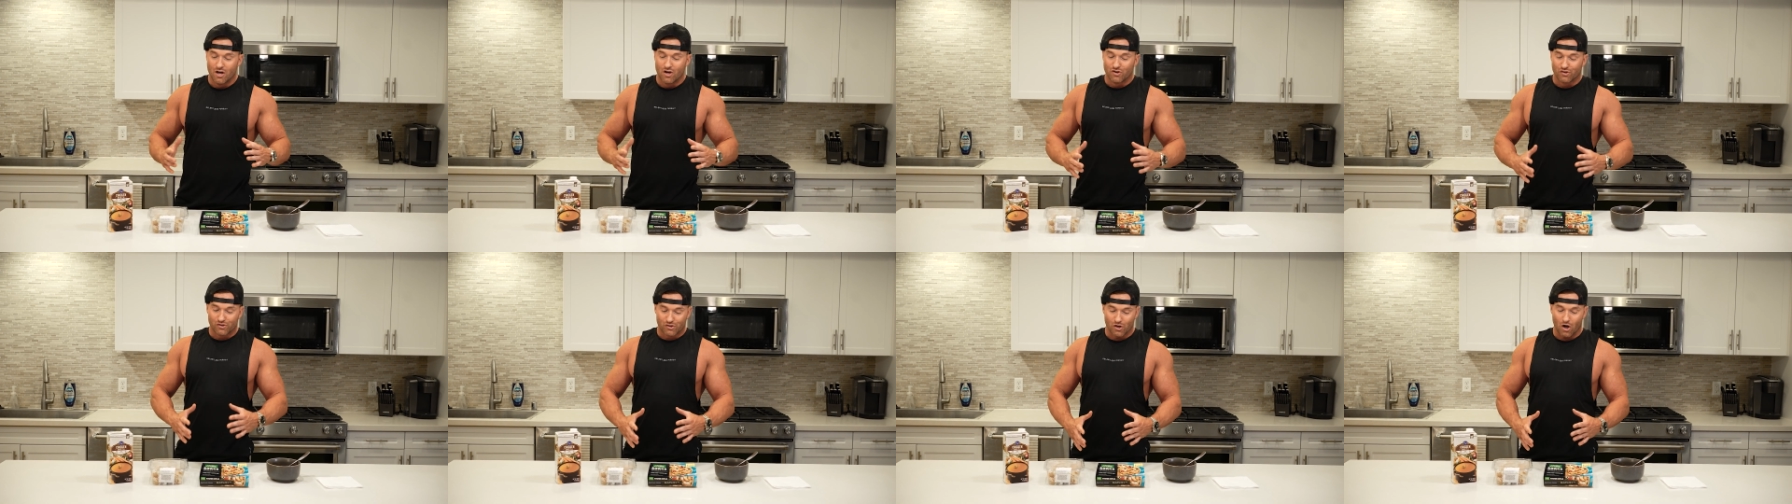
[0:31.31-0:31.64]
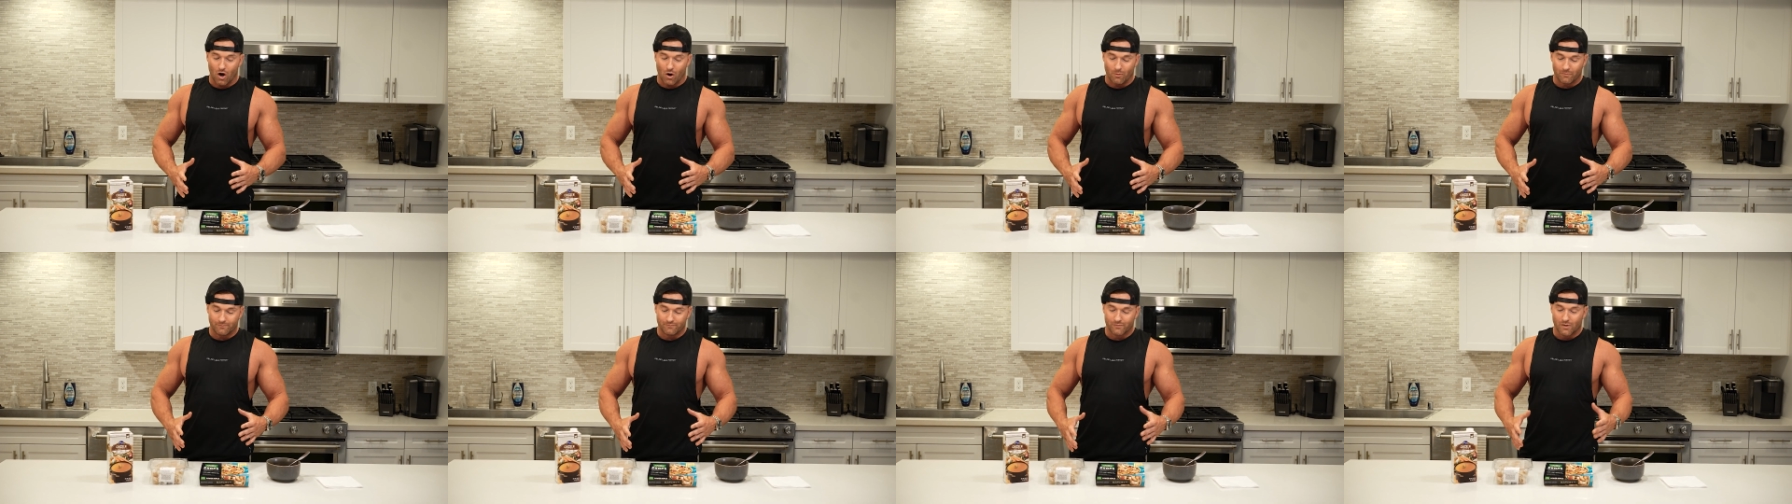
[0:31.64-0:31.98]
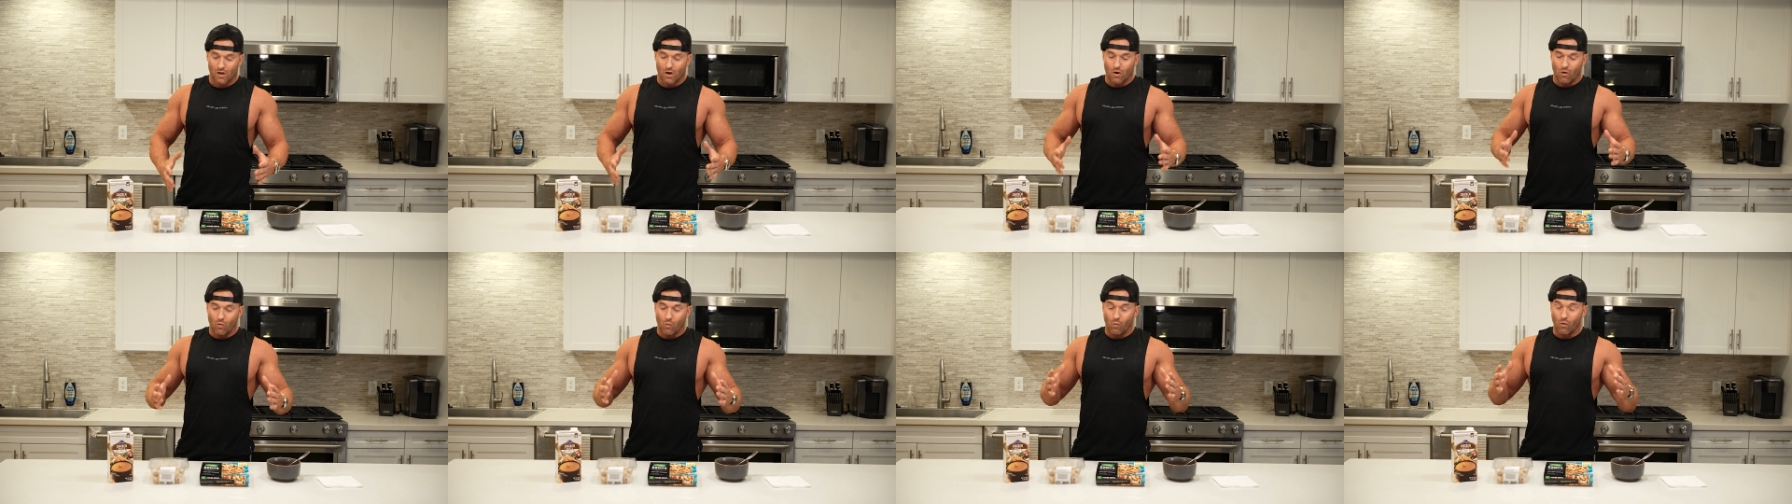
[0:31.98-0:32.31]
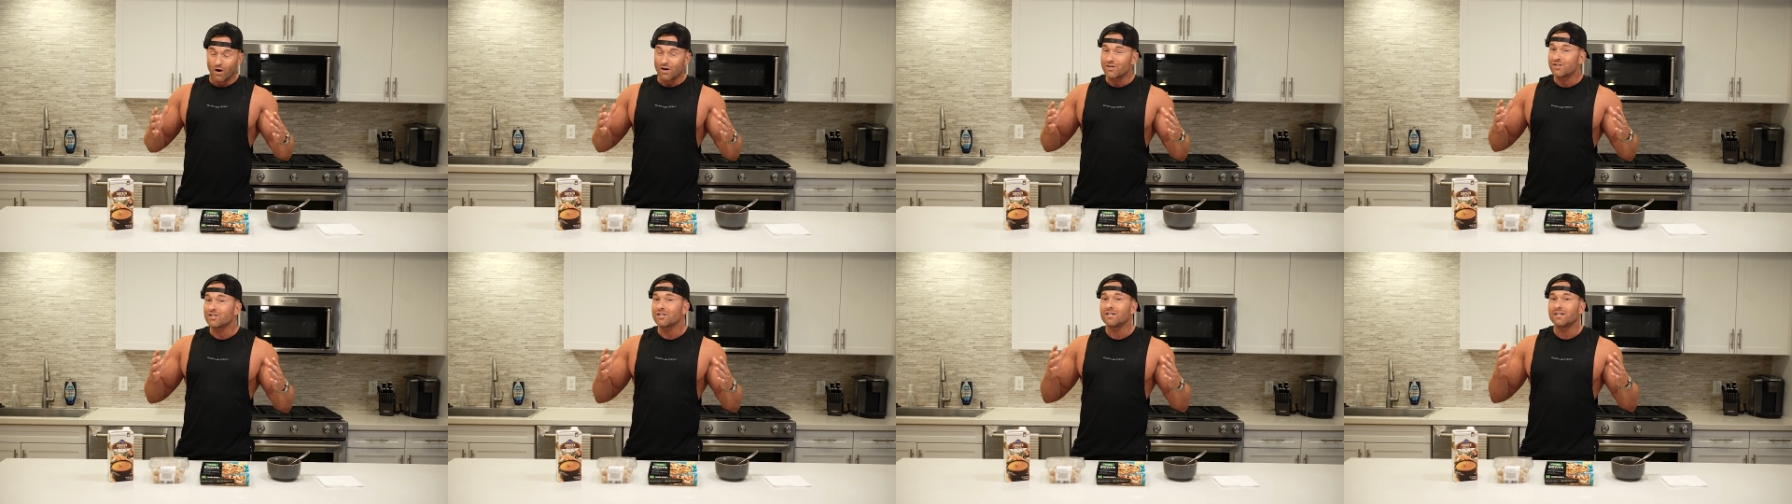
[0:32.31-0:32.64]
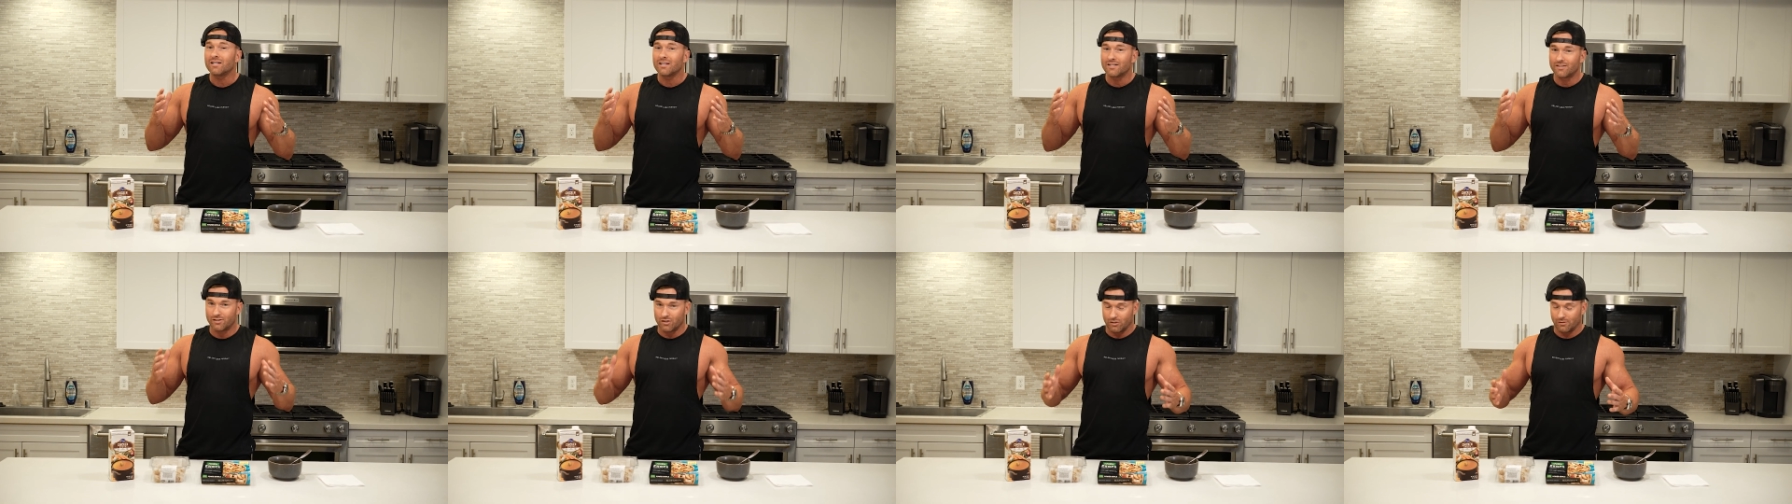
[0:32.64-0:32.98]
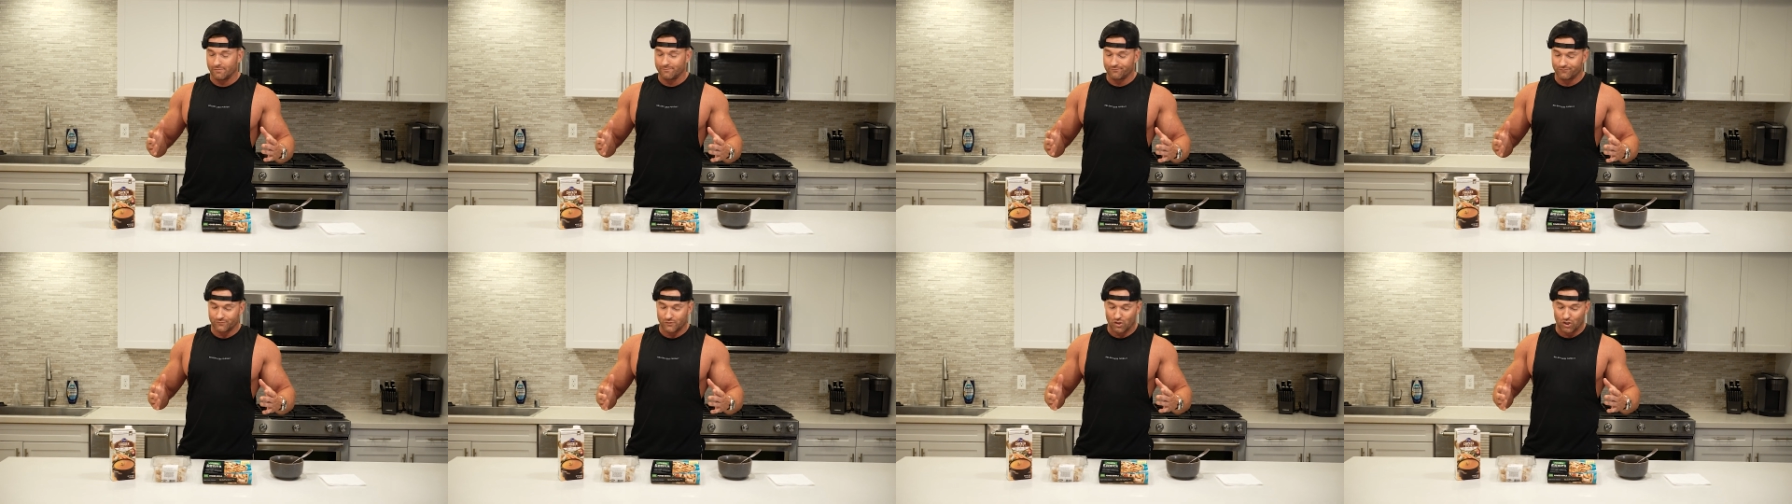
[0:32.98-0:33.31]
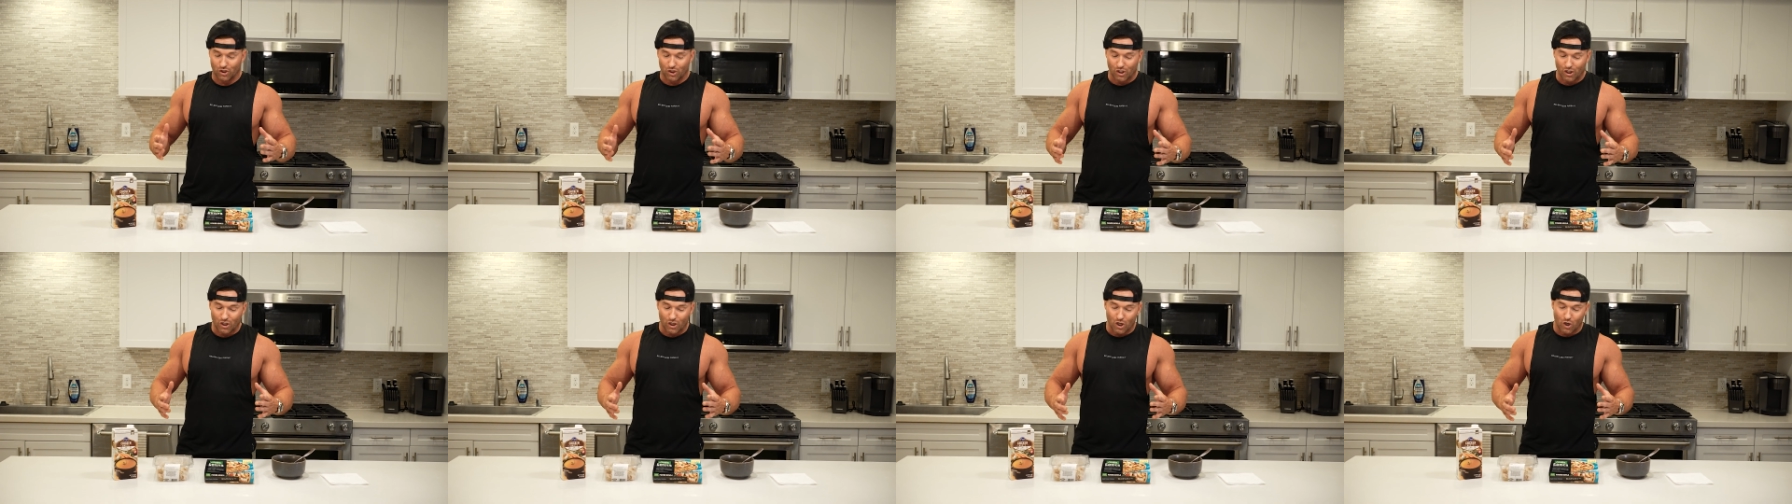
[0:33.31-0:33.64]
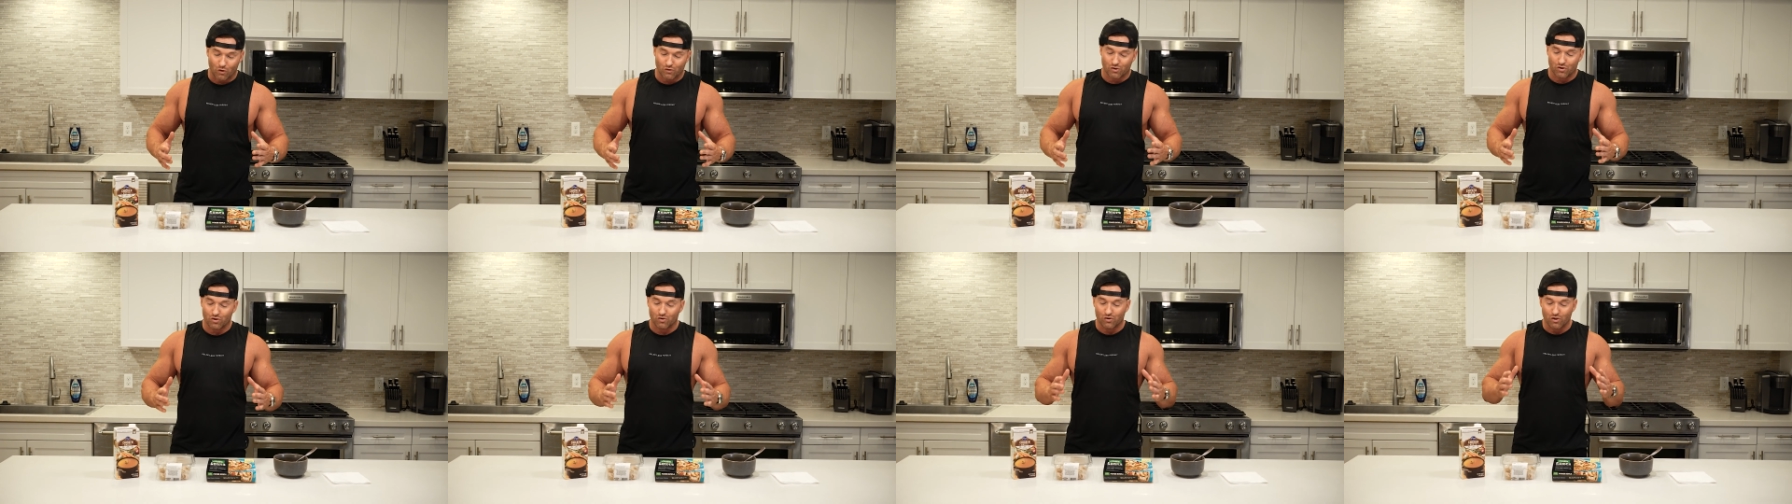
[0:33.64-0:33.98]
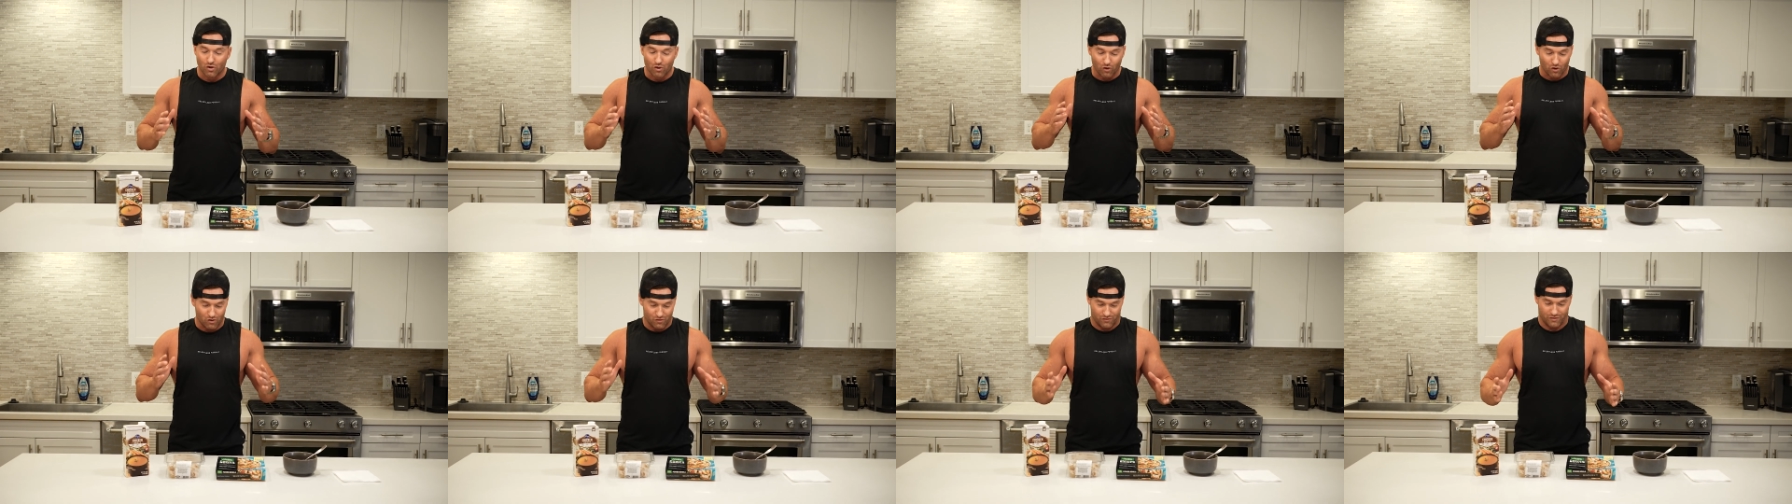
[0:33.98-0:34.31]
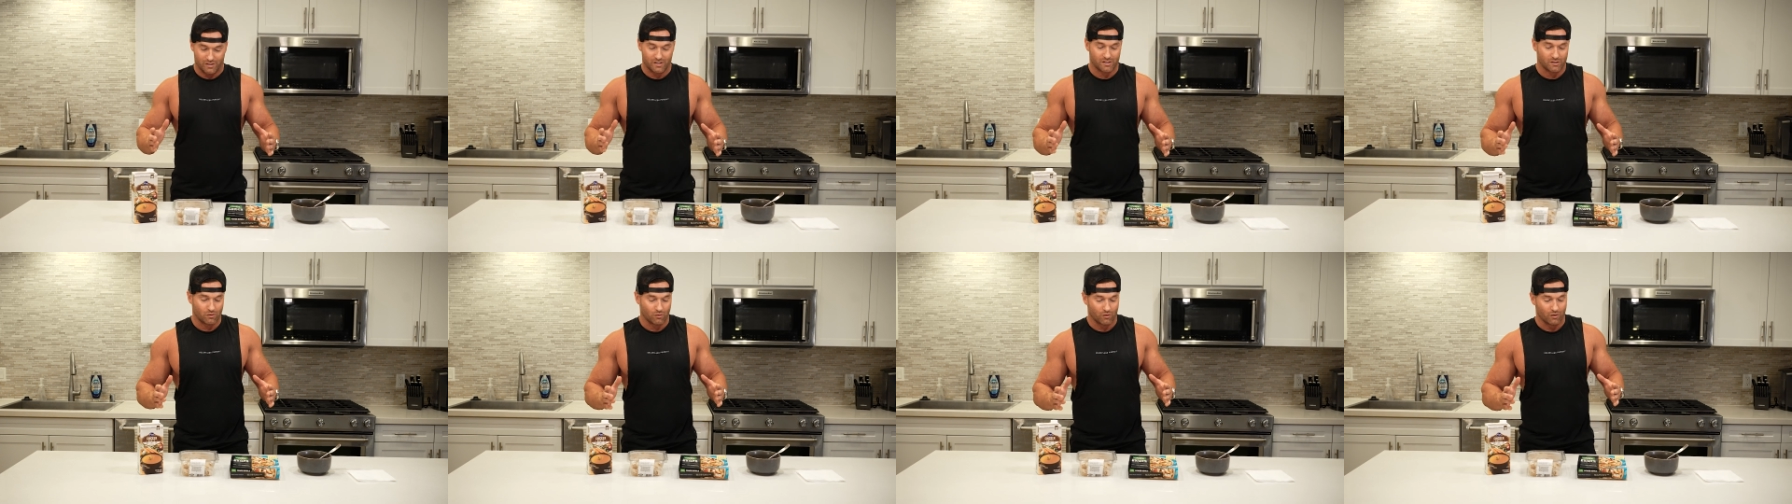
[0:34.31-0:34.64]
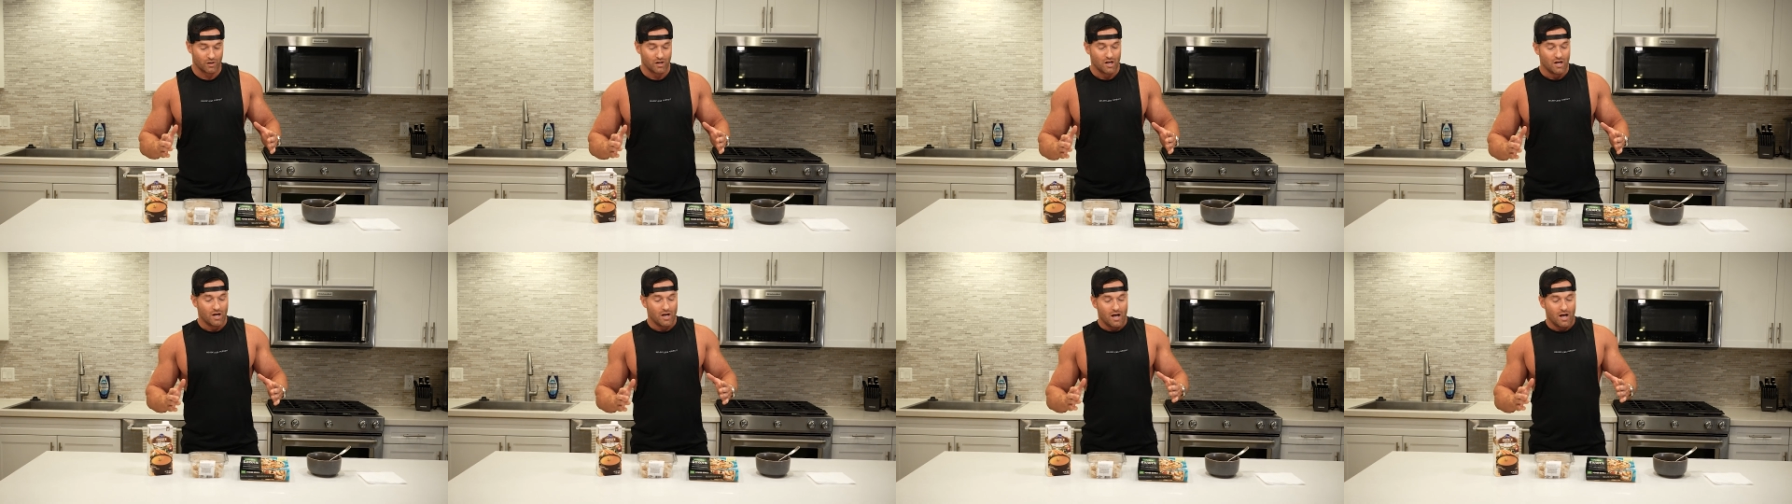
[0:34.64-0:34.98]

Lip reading: So what you're gonna do, you're gonna go to the grocery store.